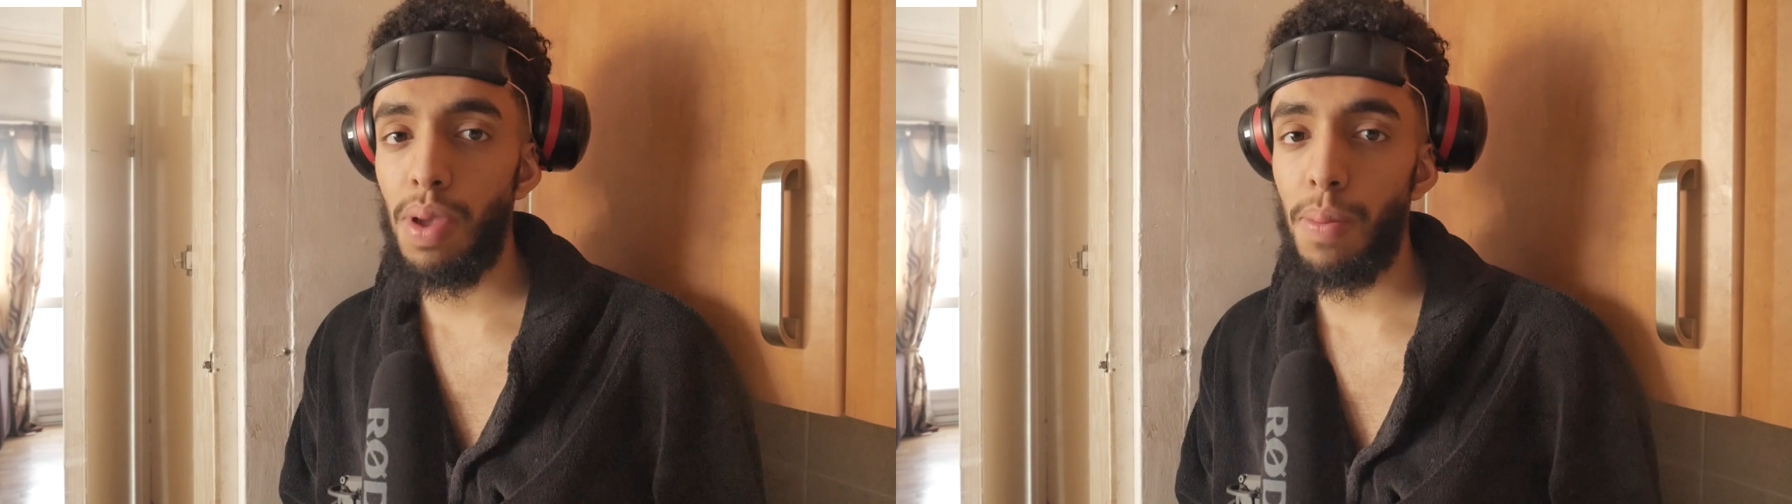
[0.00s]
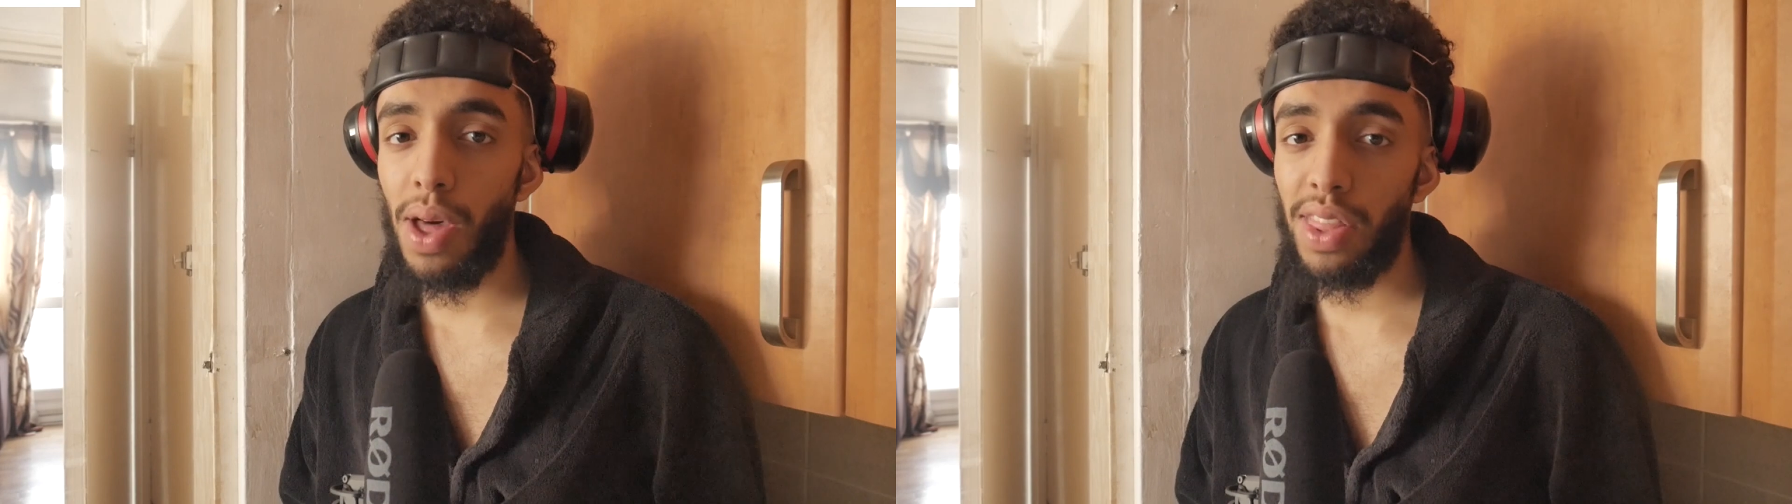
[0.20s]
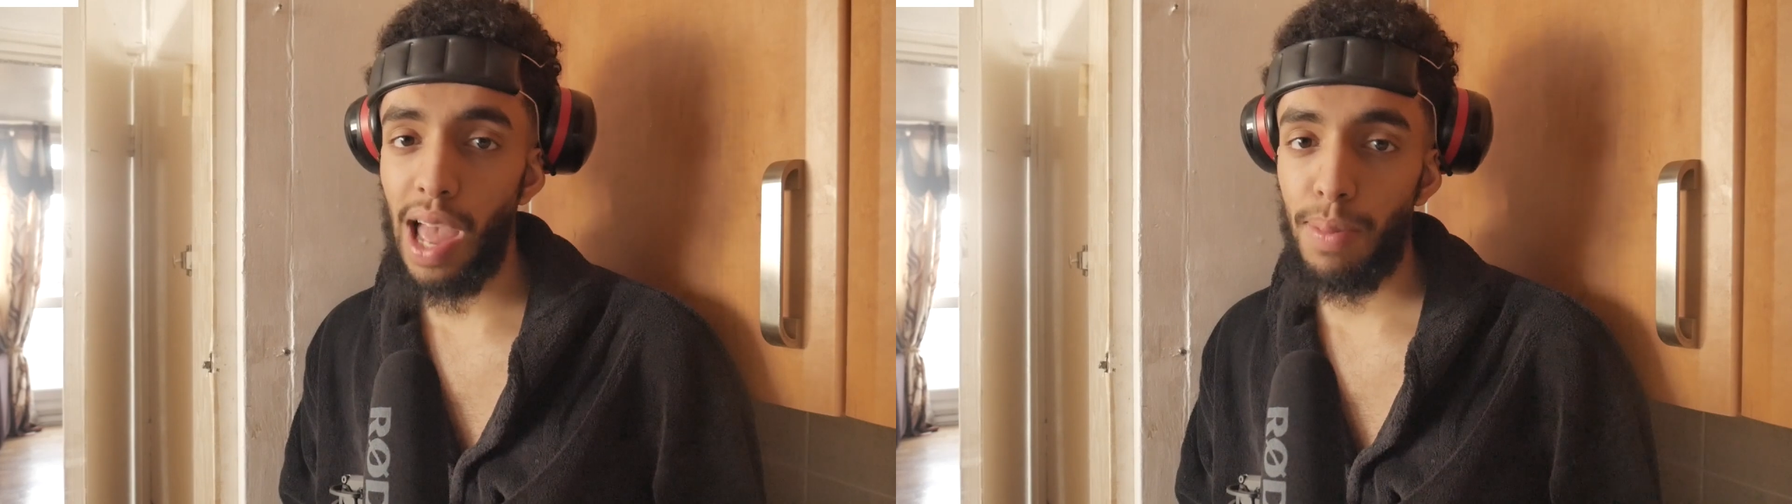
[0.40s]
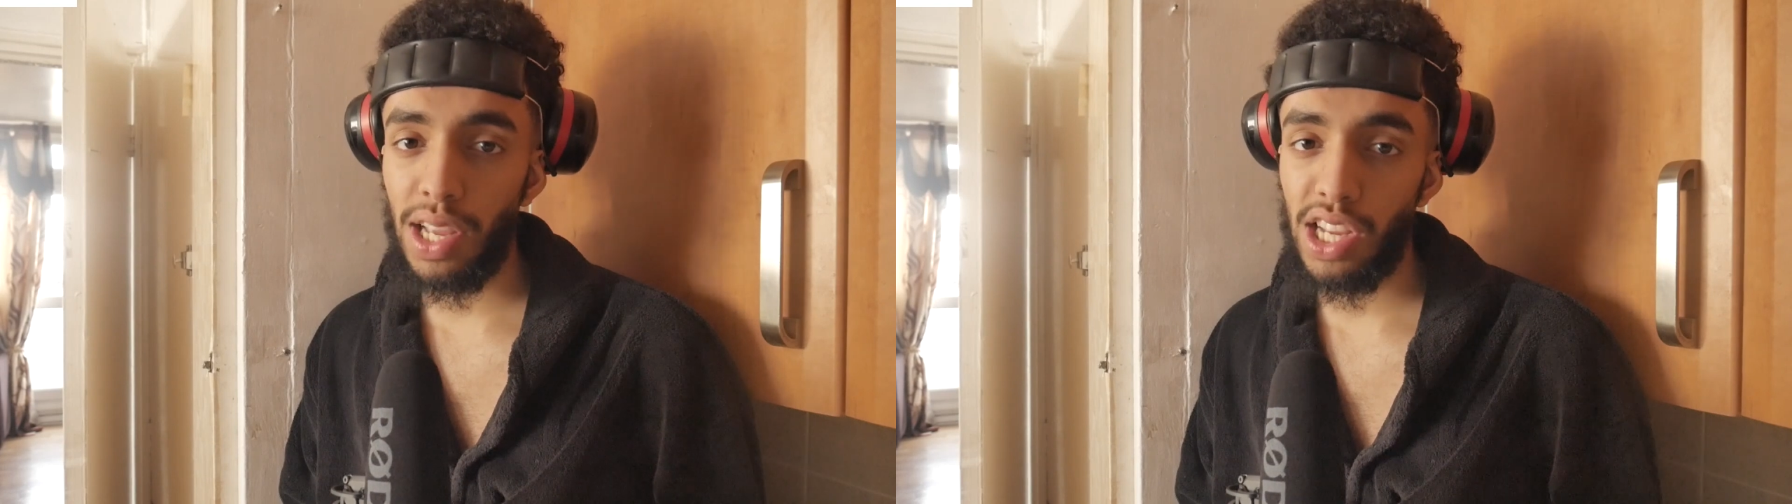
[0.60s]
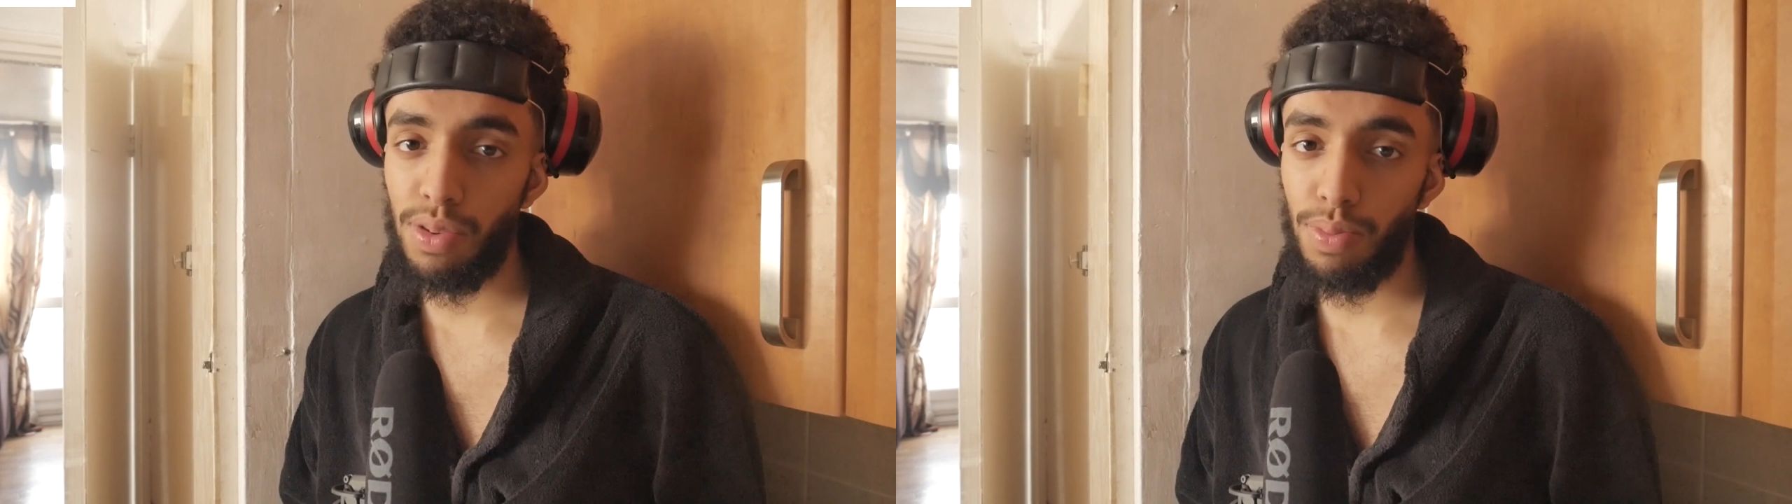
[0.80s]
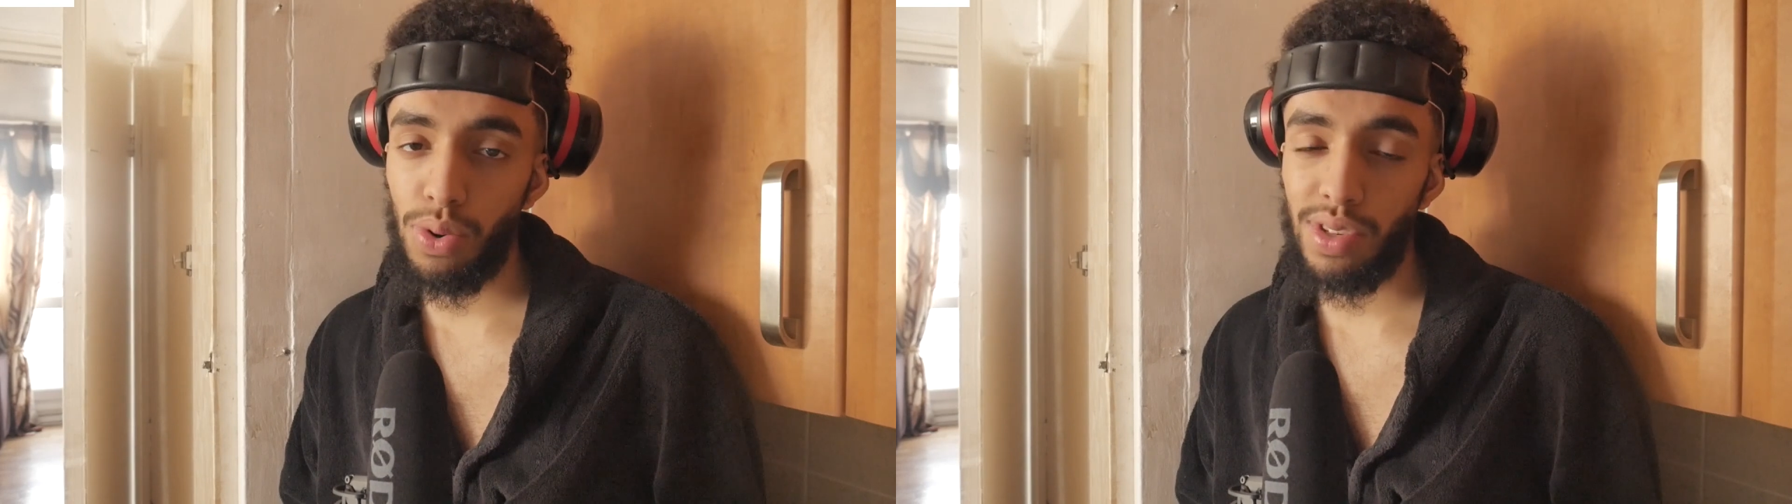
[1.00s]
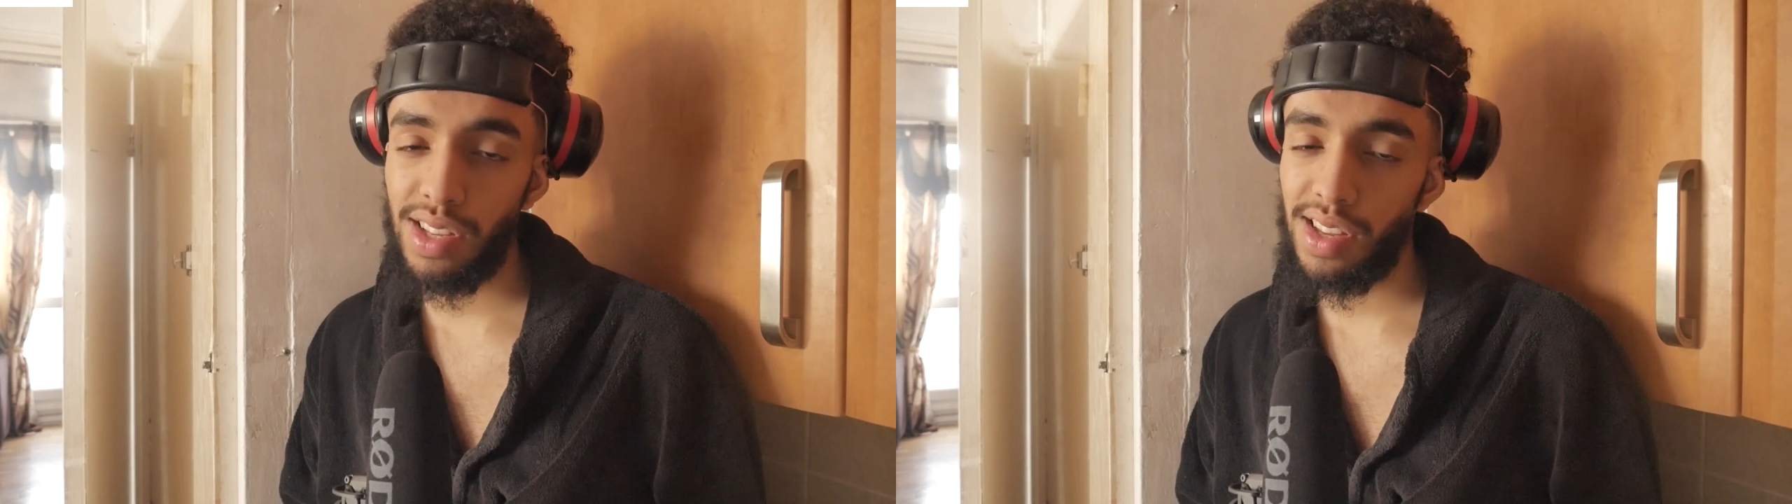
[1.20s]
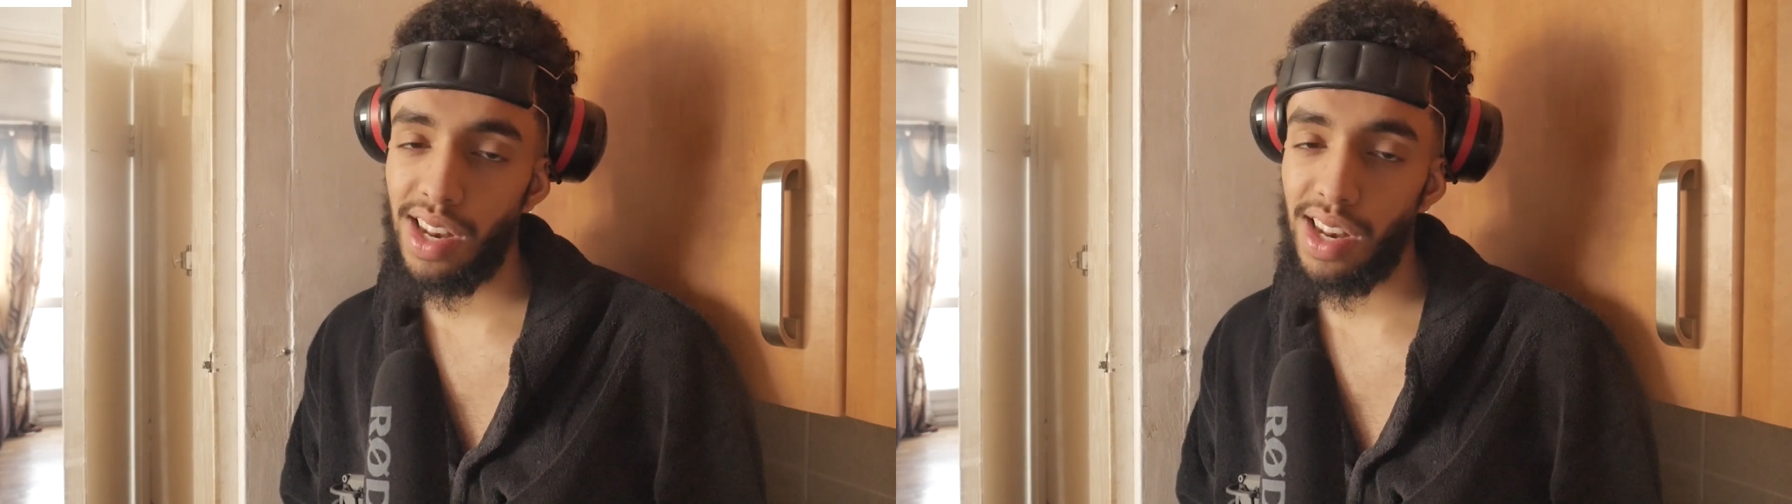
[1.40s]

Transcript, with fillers: me about the application process,